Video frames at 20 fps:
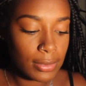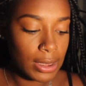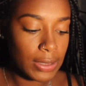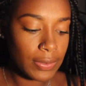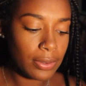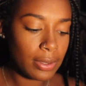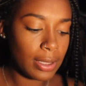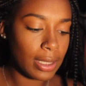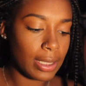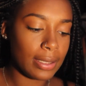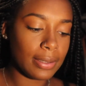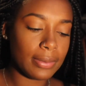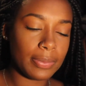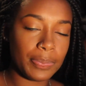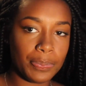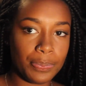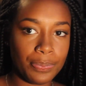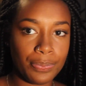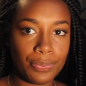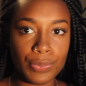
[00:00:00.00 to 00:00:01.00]
If you can't,
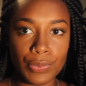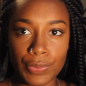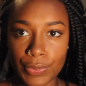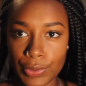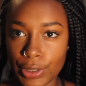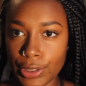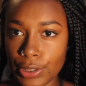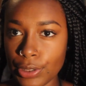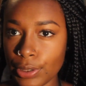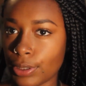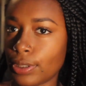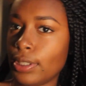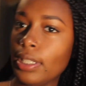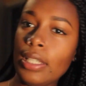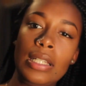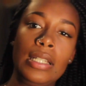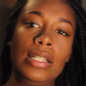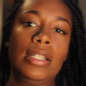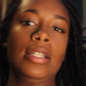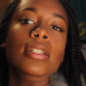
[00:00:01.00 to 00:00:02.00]
just
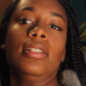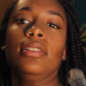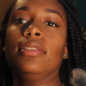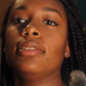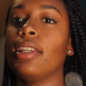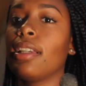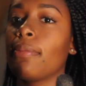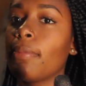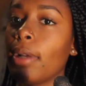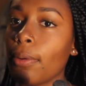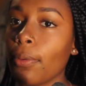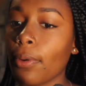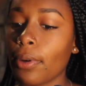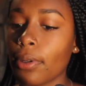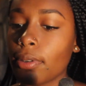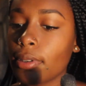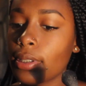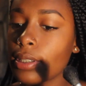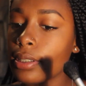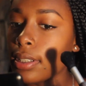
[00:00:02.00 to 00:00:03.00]
take my word
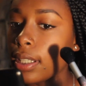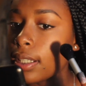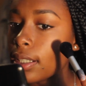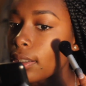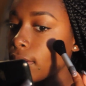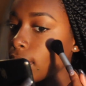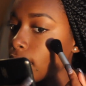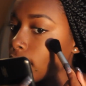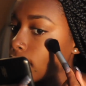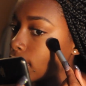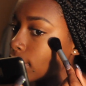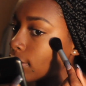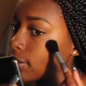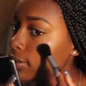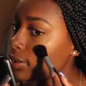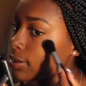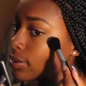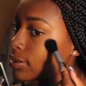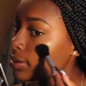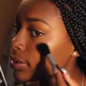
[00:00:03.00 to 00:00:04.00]
on it that it looks
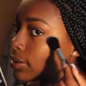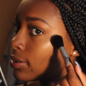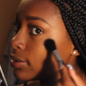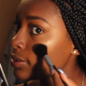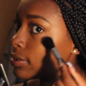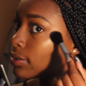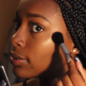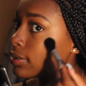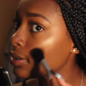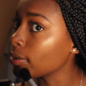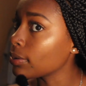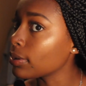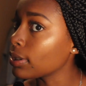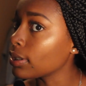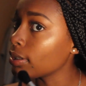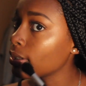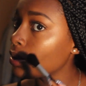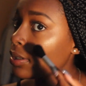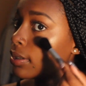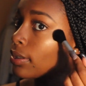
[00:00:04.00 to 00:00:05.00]
so
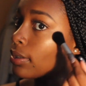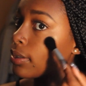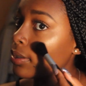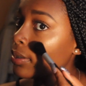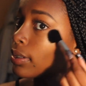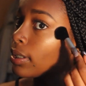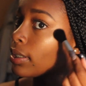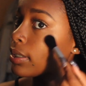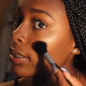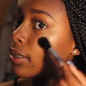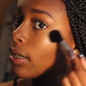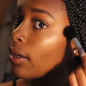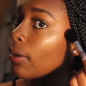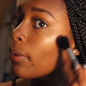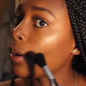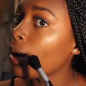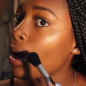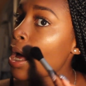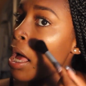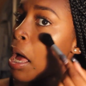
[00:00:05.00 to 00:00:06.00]
good. Oh, there you go.